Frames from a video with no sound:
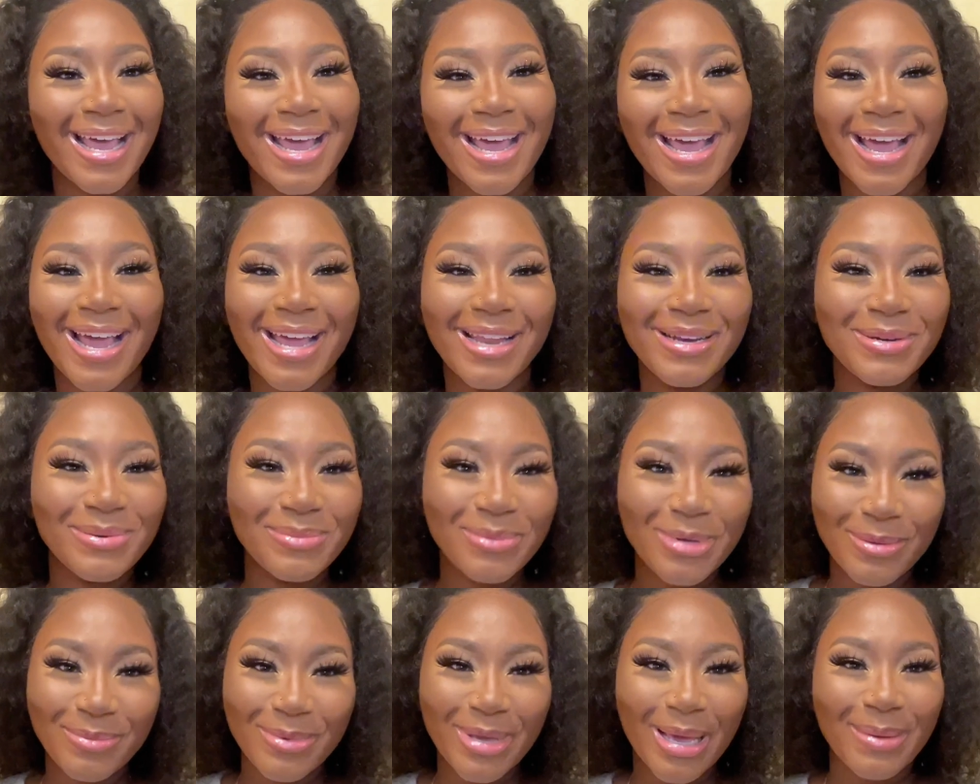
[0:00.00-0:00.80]
I know
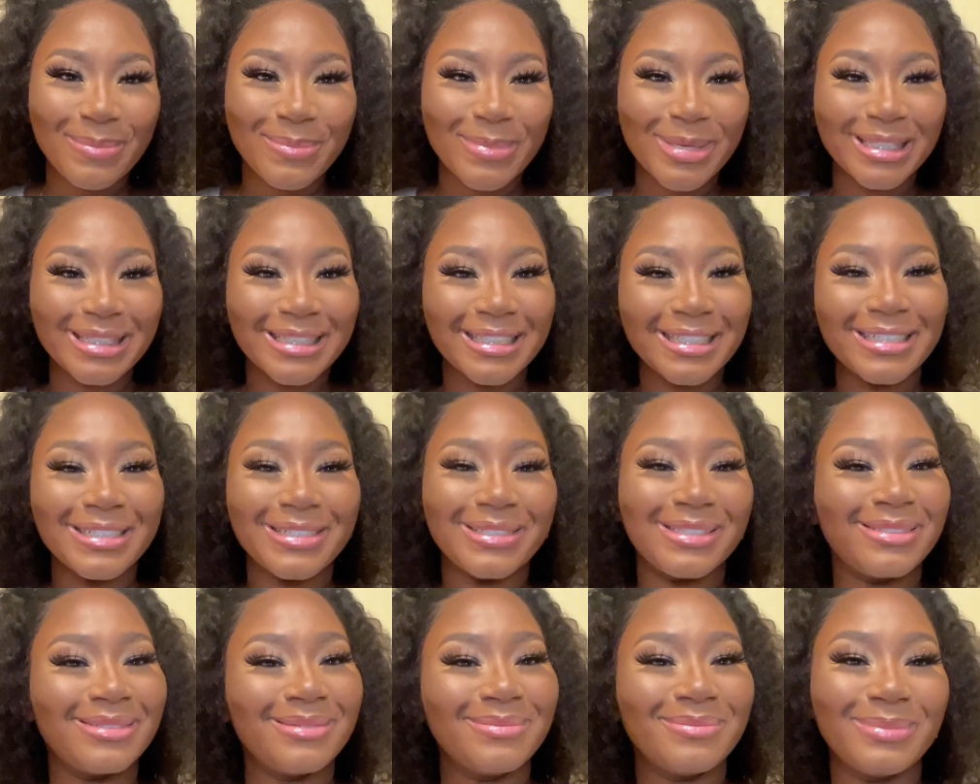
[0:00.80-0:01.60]
maybe I'm missing
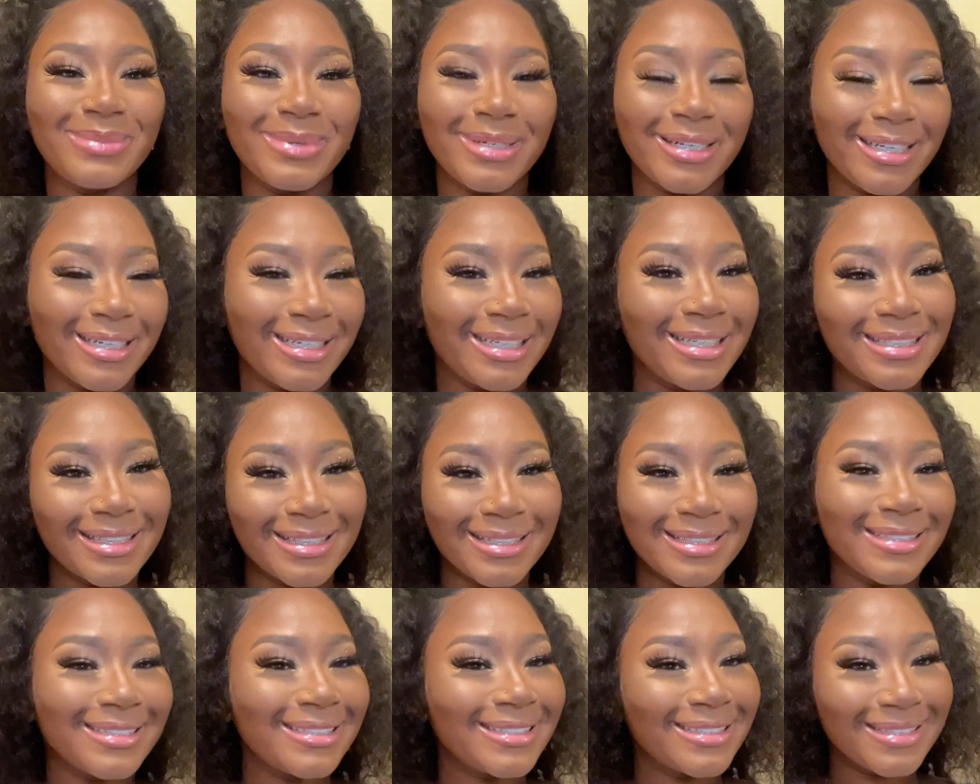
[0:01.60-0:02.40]
out, but
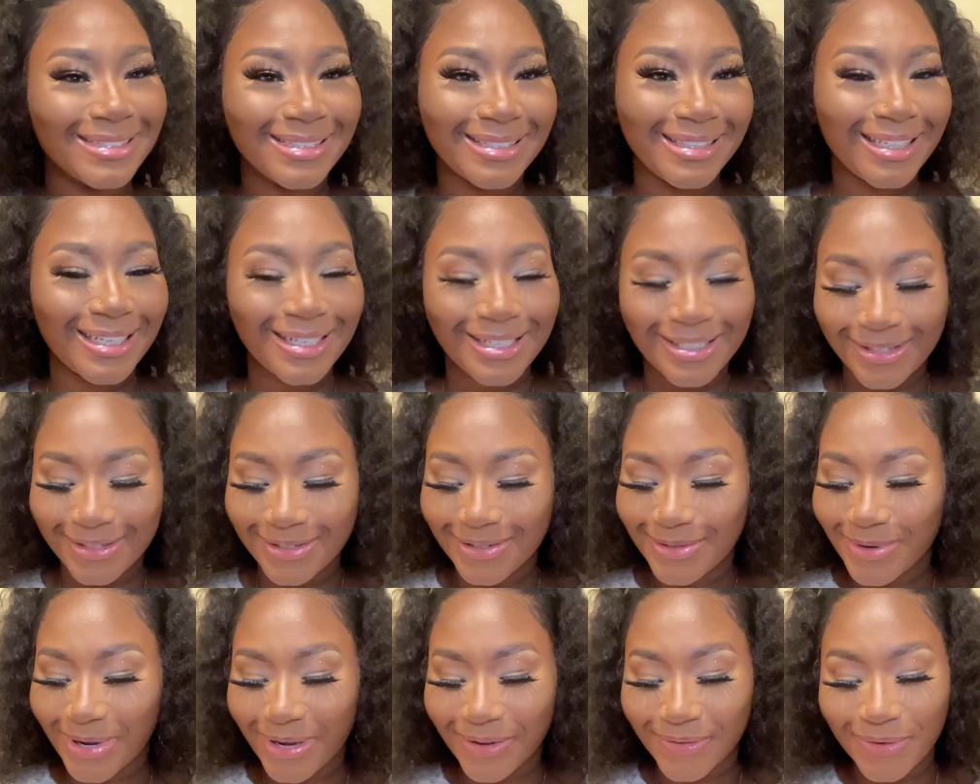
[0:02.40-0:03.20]
you know,
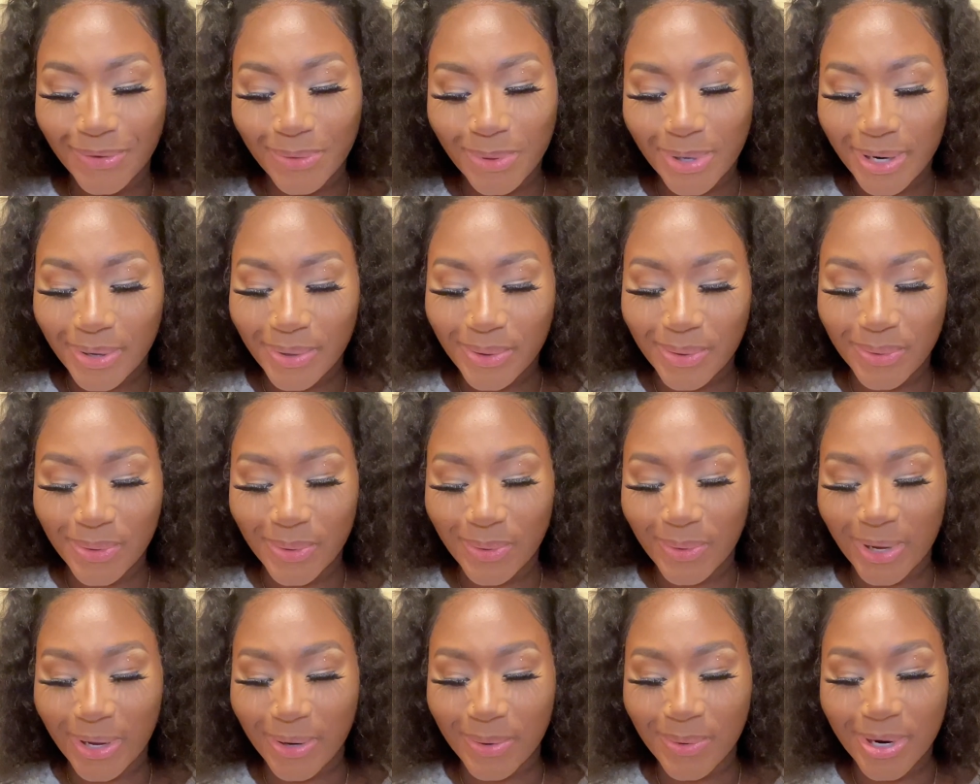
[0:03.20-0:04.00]
we have to work with what
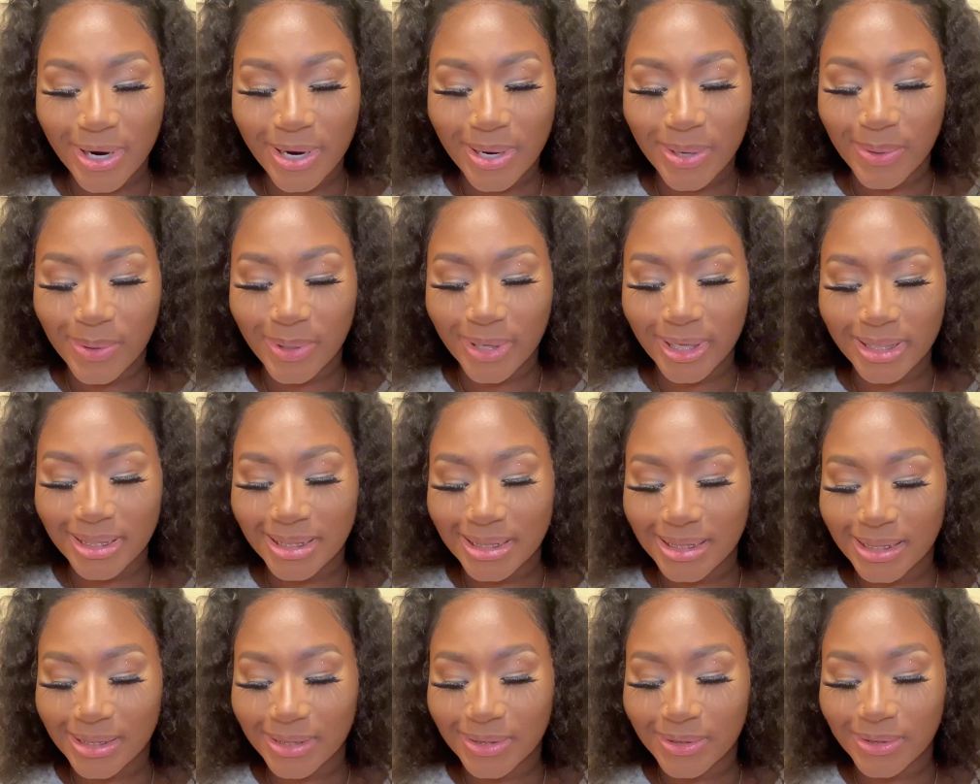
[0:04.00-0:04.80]
we work with.
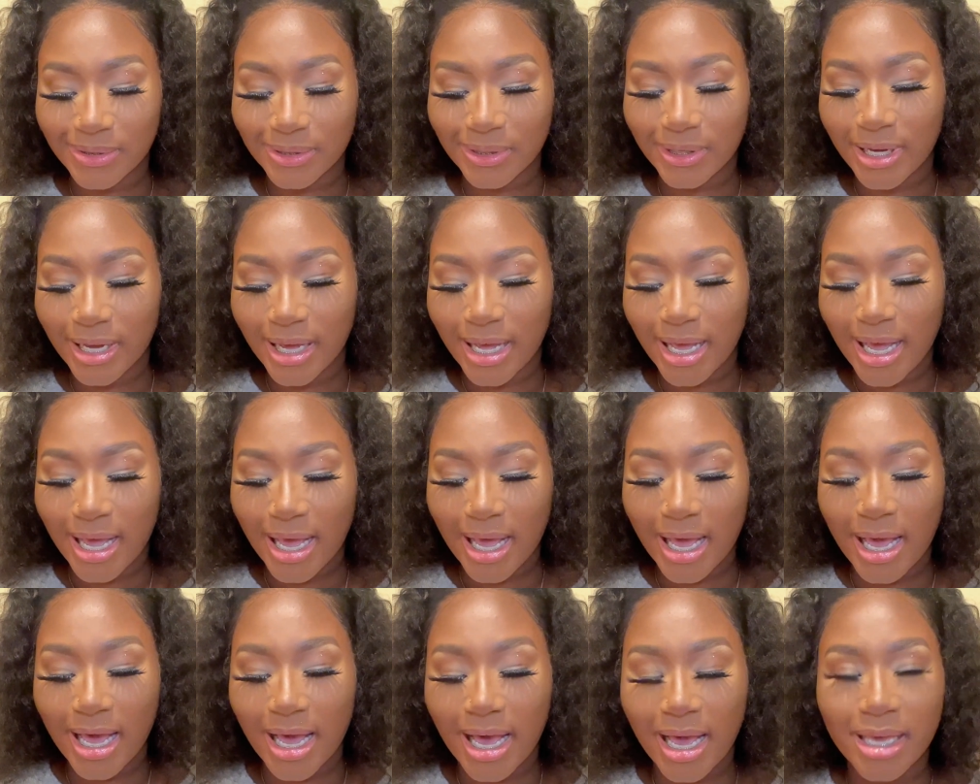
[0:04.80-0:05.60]
So
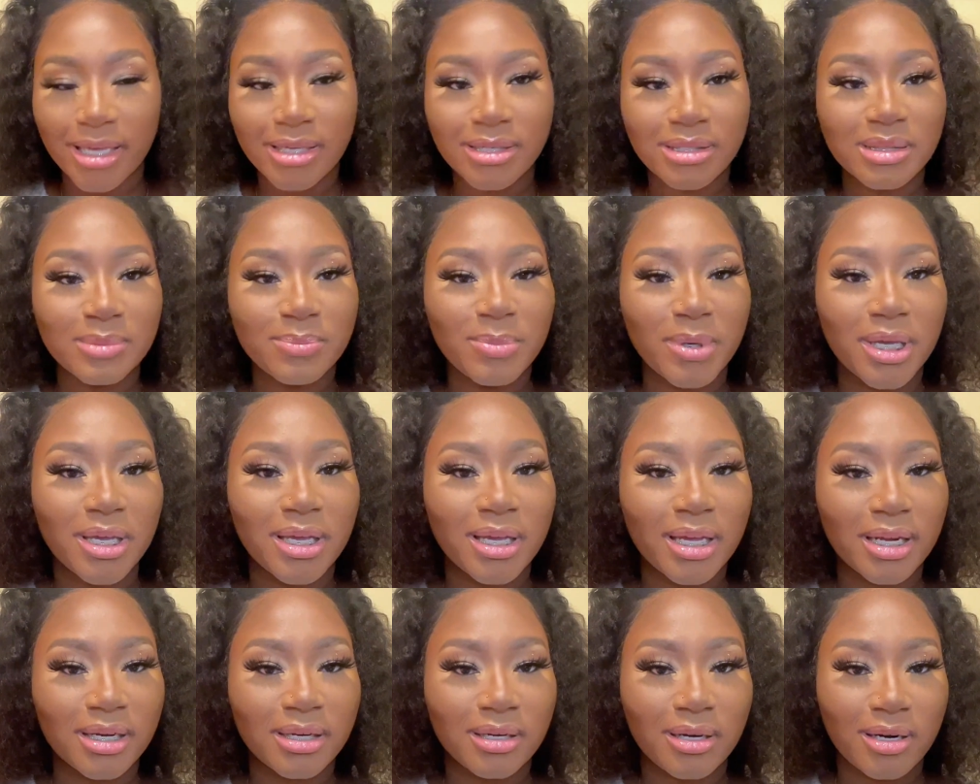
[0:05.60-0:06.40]
I use pink
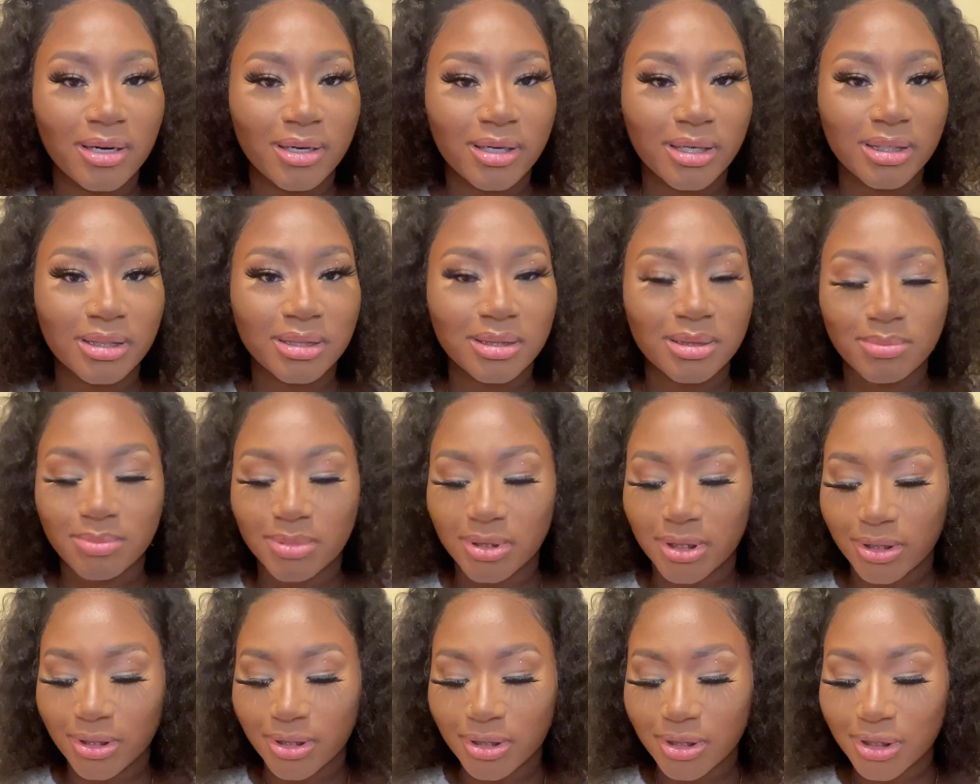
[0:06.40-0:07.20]
and orange
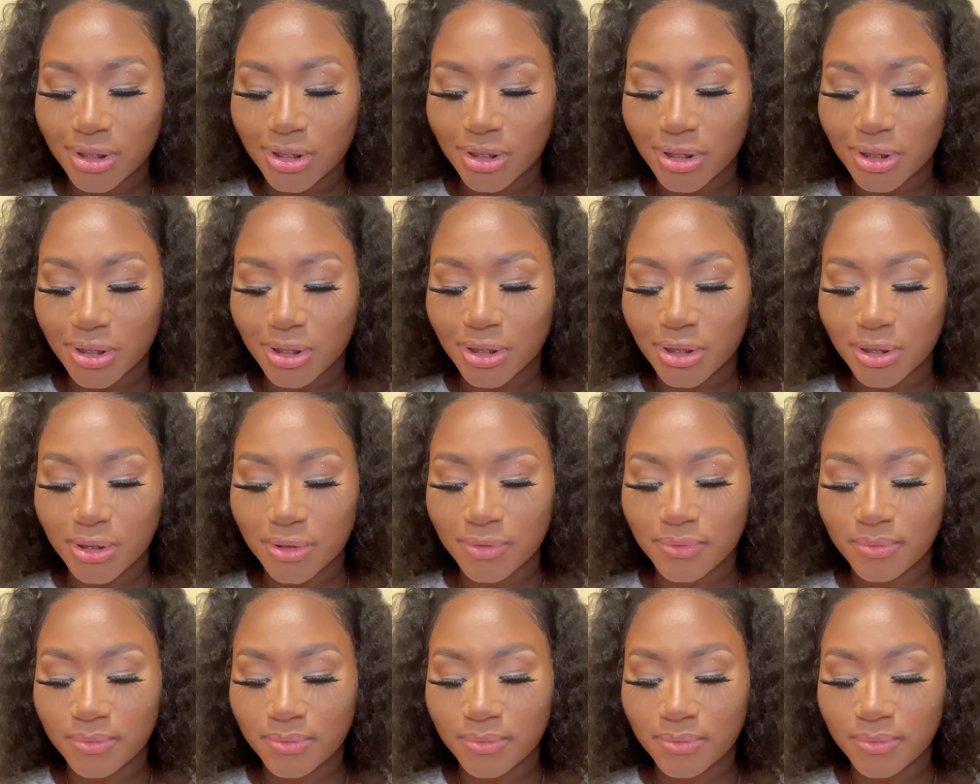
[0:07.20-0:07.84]
blush.